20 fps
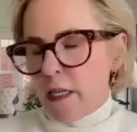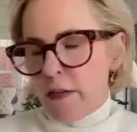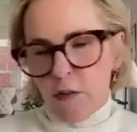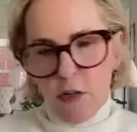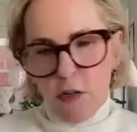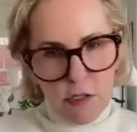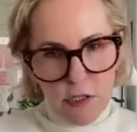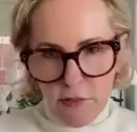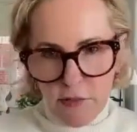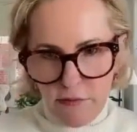have a
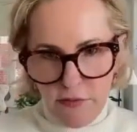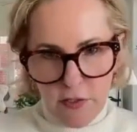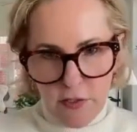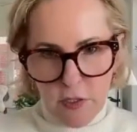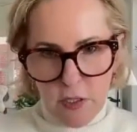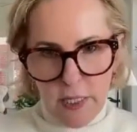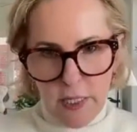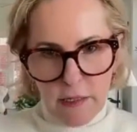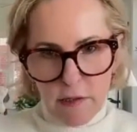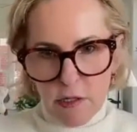hard time
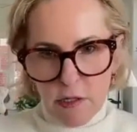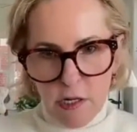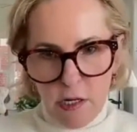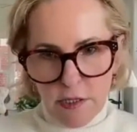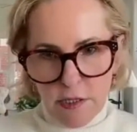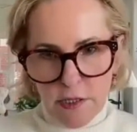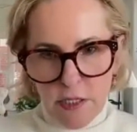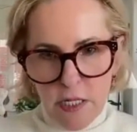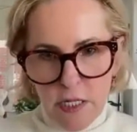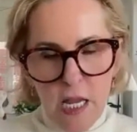figuring out our
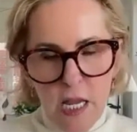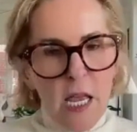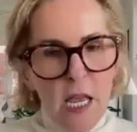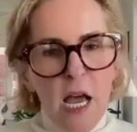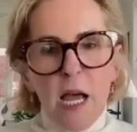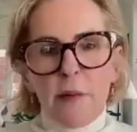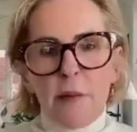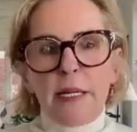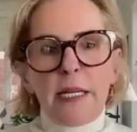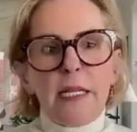costs.
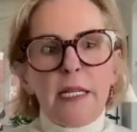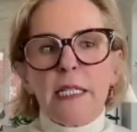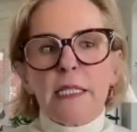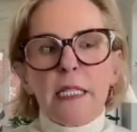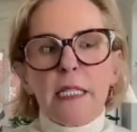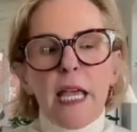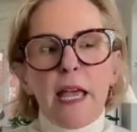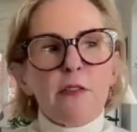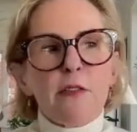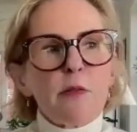I
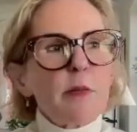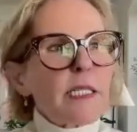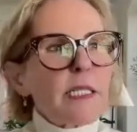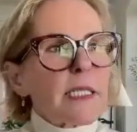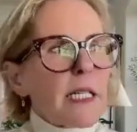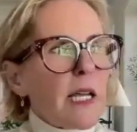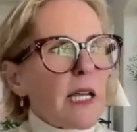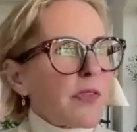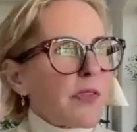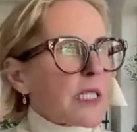mean,
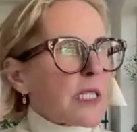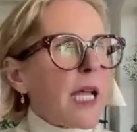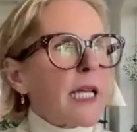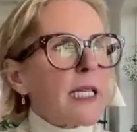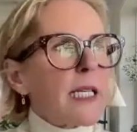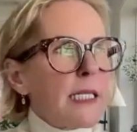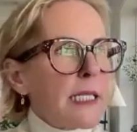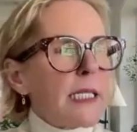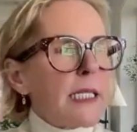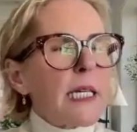everybody's got this
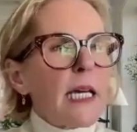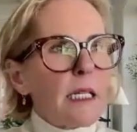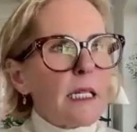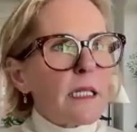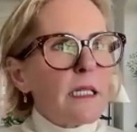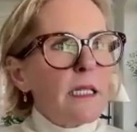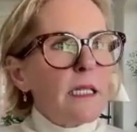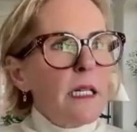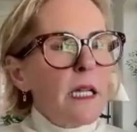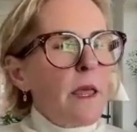
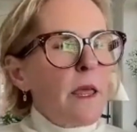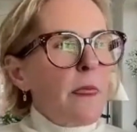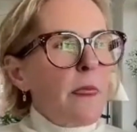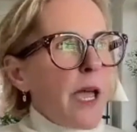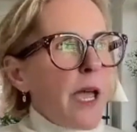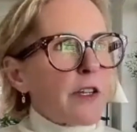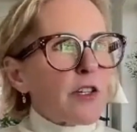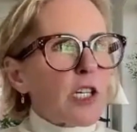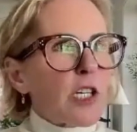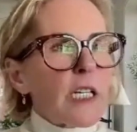idea
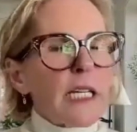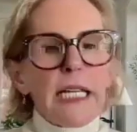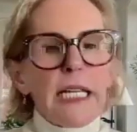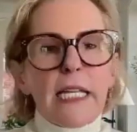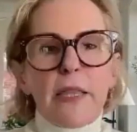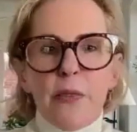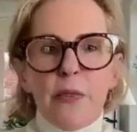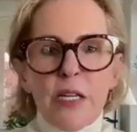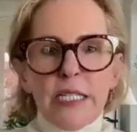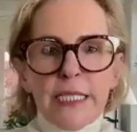that you're going to
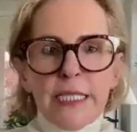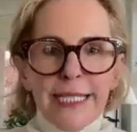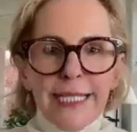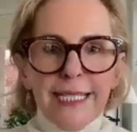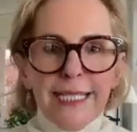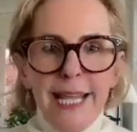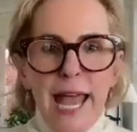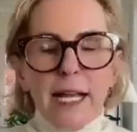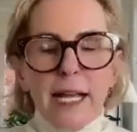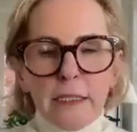get things
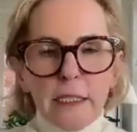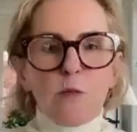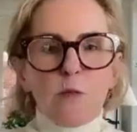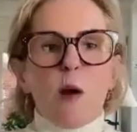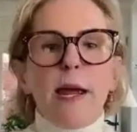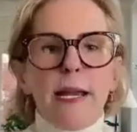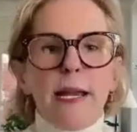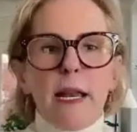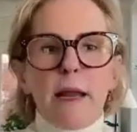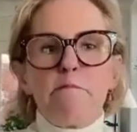exactly
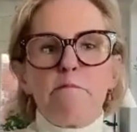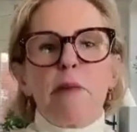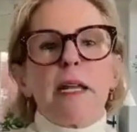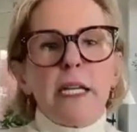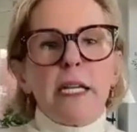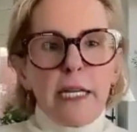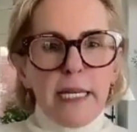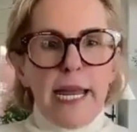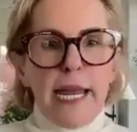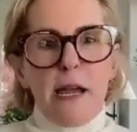right and
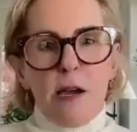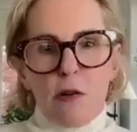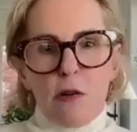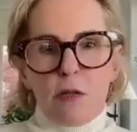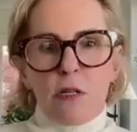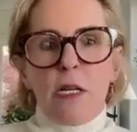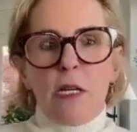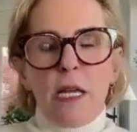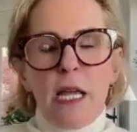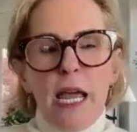buttoned
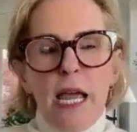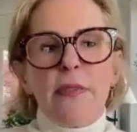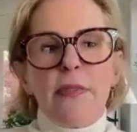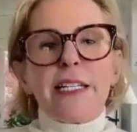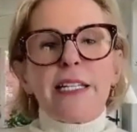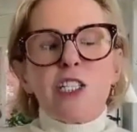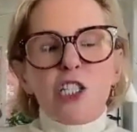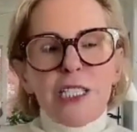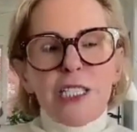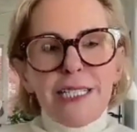down. And
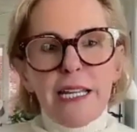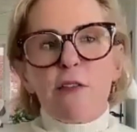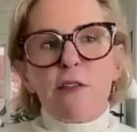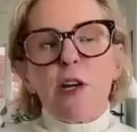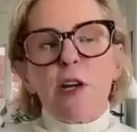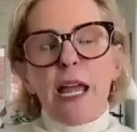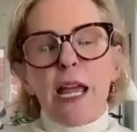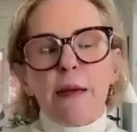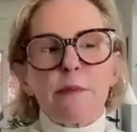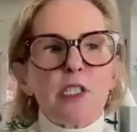that just never
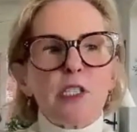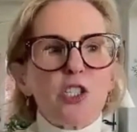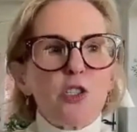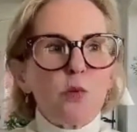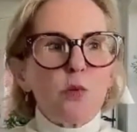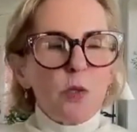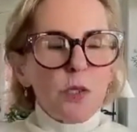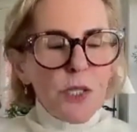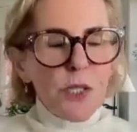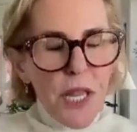happens.
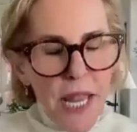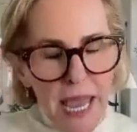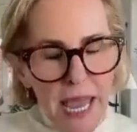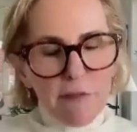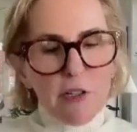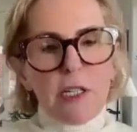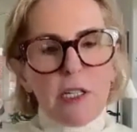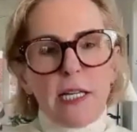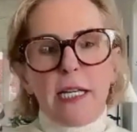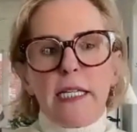You will
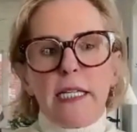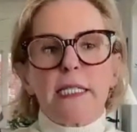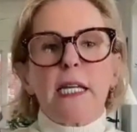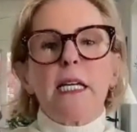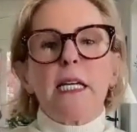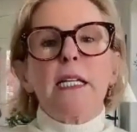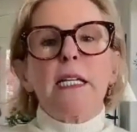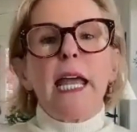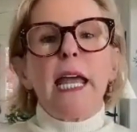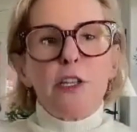never get it
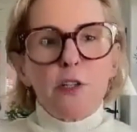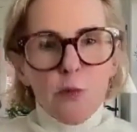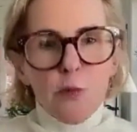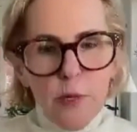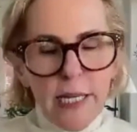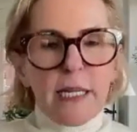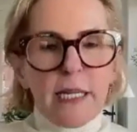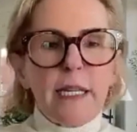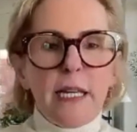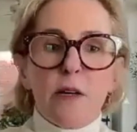done, and you
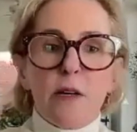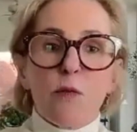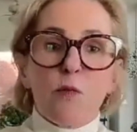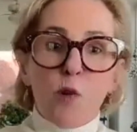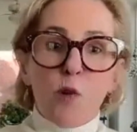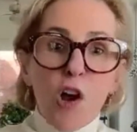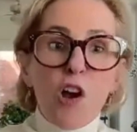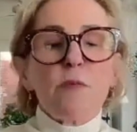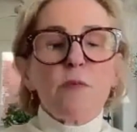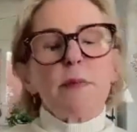can't get it
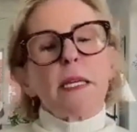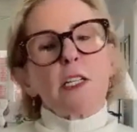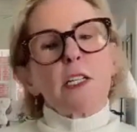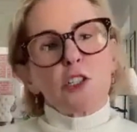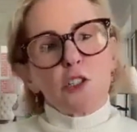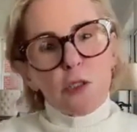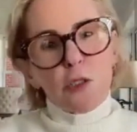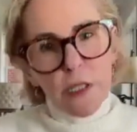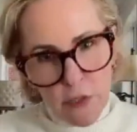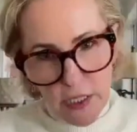wrong
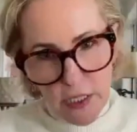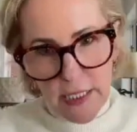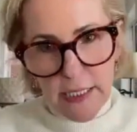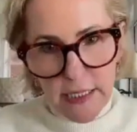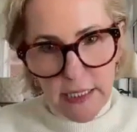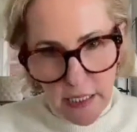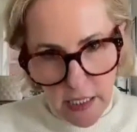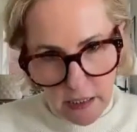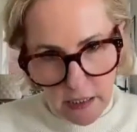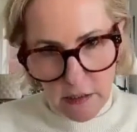because you'll never get
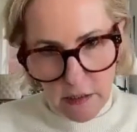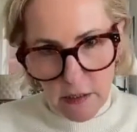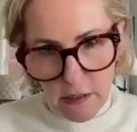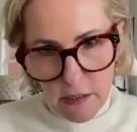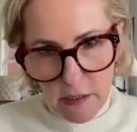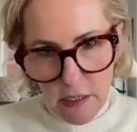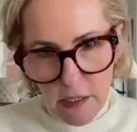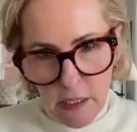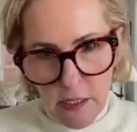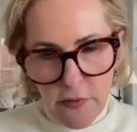it done.
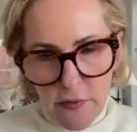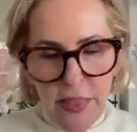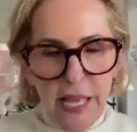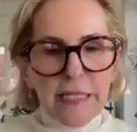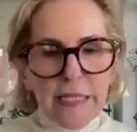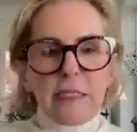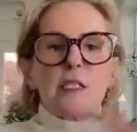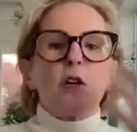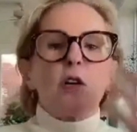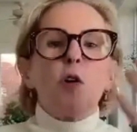
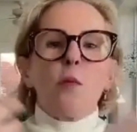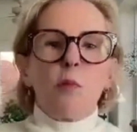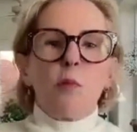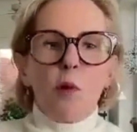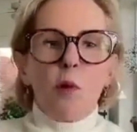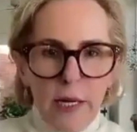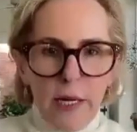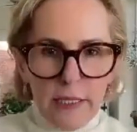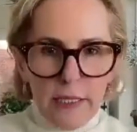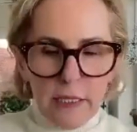That's the whole
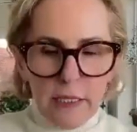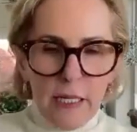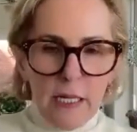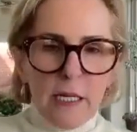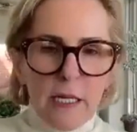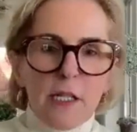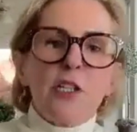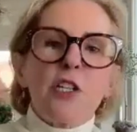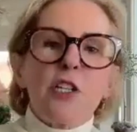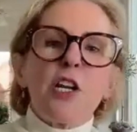point.
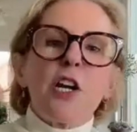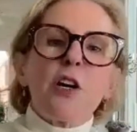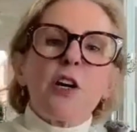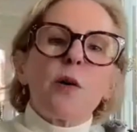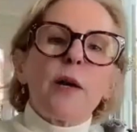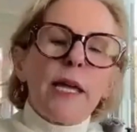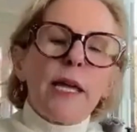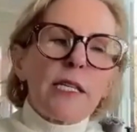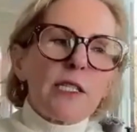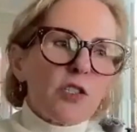
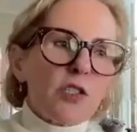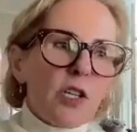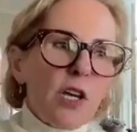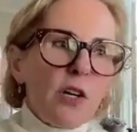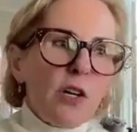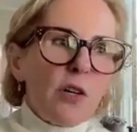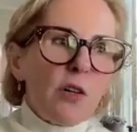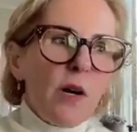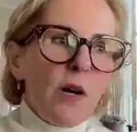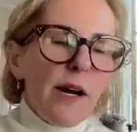And
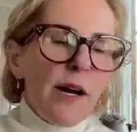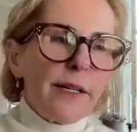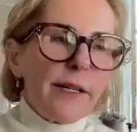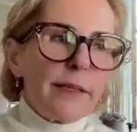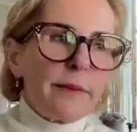so